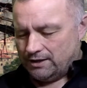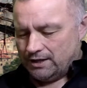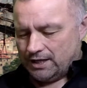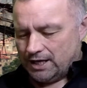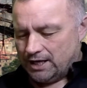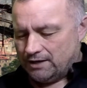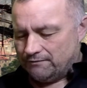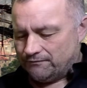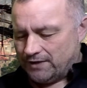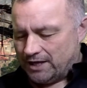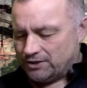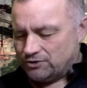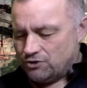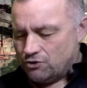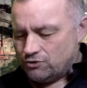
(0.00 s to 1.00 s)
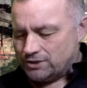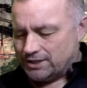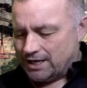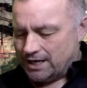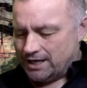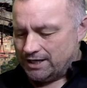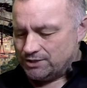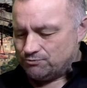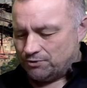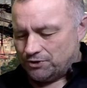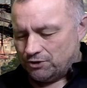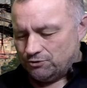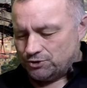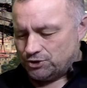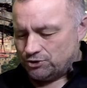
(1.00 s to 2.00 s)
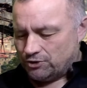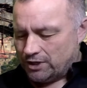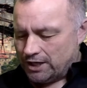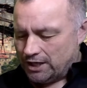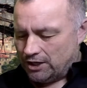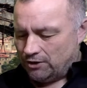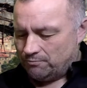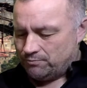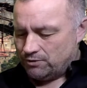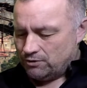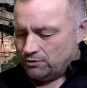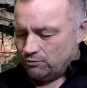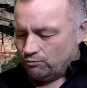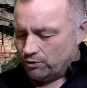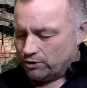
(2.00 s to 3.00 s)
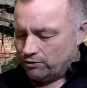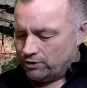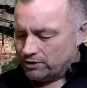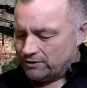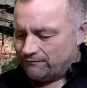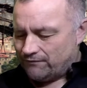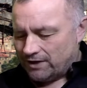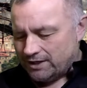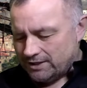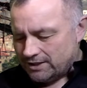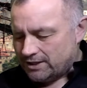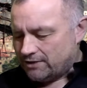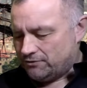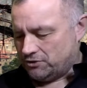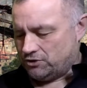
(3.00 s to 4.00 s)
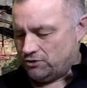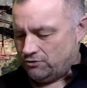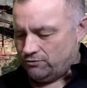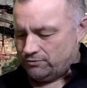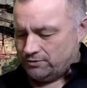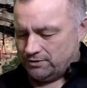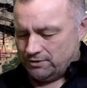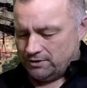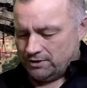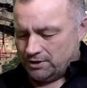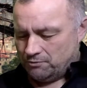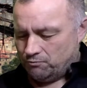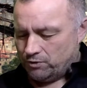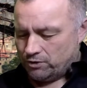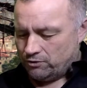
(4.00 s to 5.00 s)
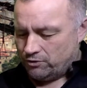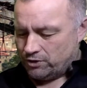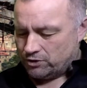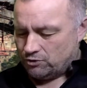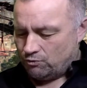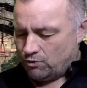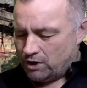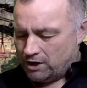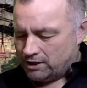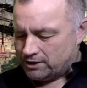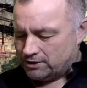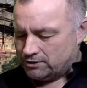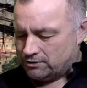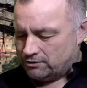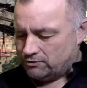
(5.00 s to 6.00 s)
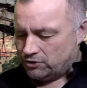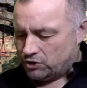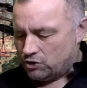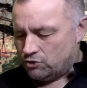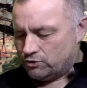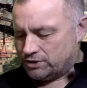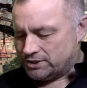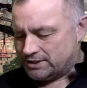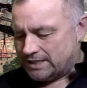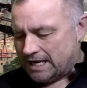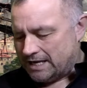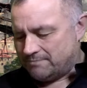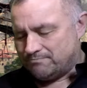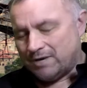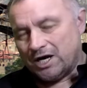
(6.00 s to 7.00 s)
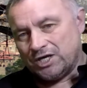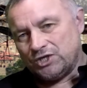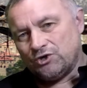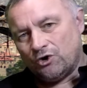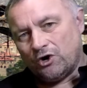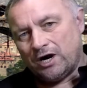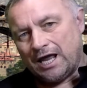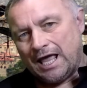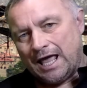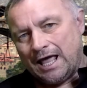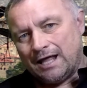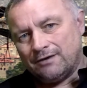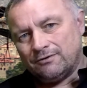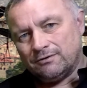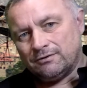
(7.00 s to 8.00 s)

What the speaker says: And if that goat dies without your help, we're going to find another goat. And we're going to walk until the goat is dead by your hand.